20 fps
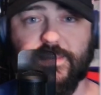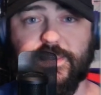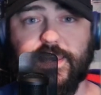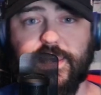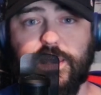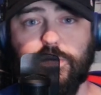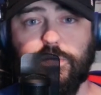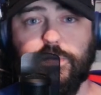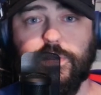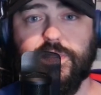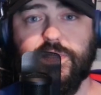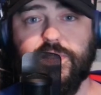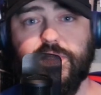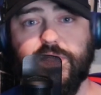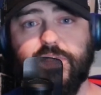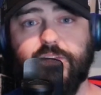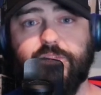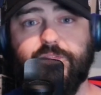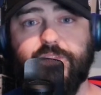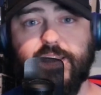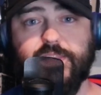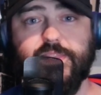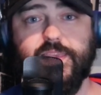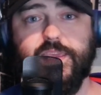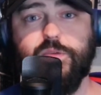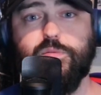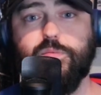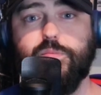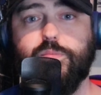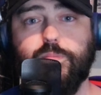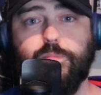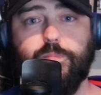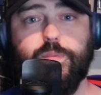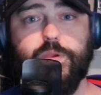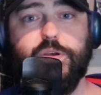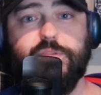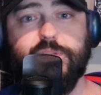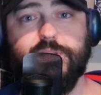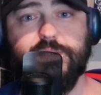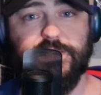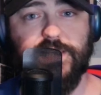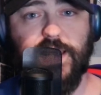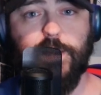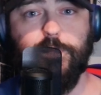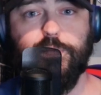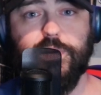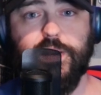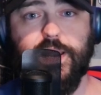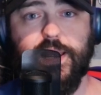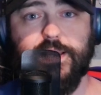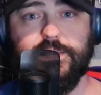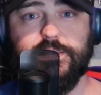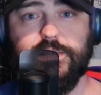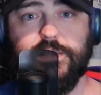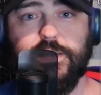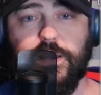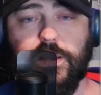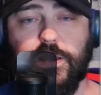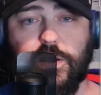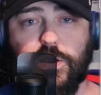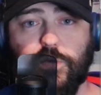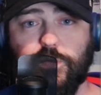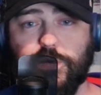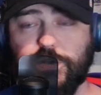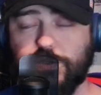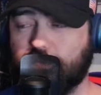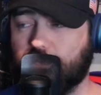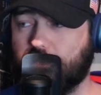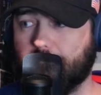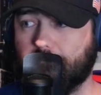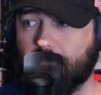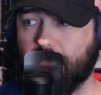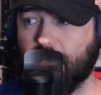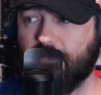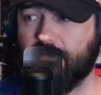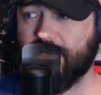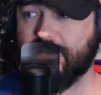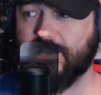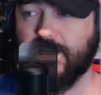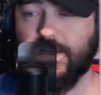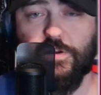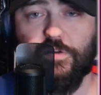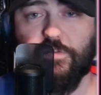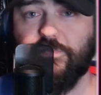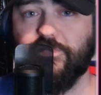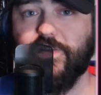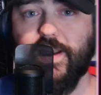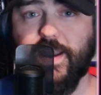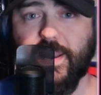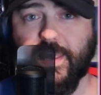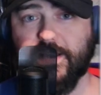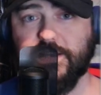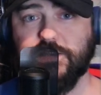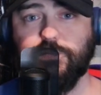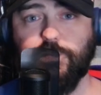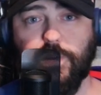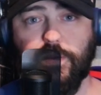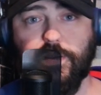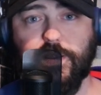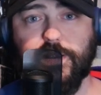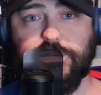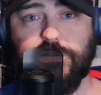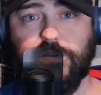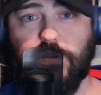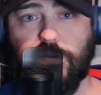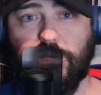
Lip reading: that he would build a sniper nest, which if he's got no fighting experience and all